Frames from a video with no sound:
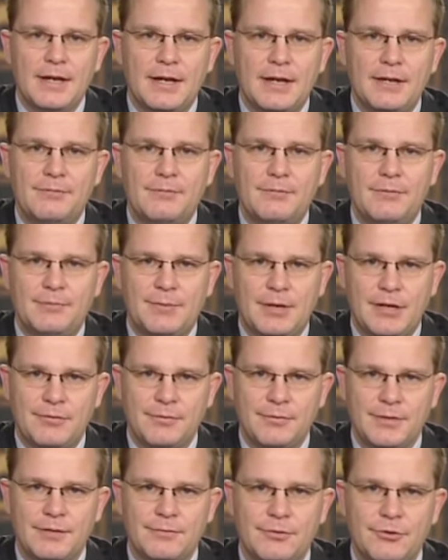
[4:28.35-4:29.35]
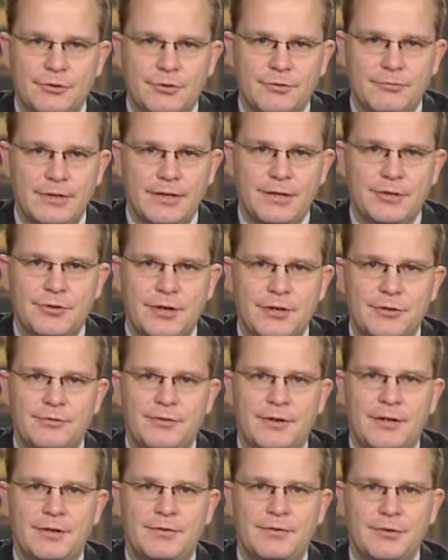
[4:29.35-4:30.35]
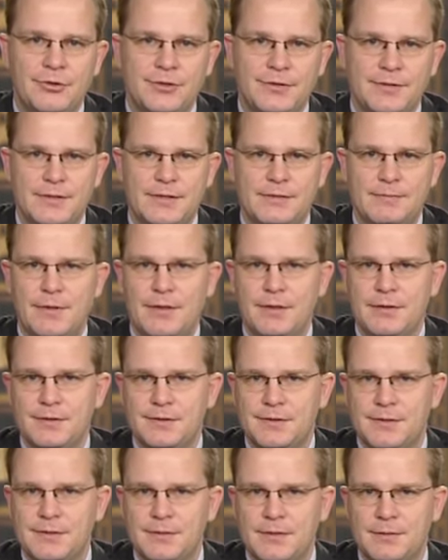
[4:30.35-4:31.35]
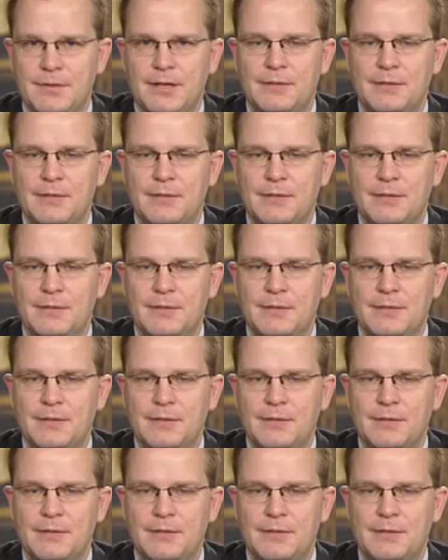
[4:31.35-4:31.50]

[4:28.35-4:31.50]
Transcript: And apart from that, we should really try to find efficiencies within the system.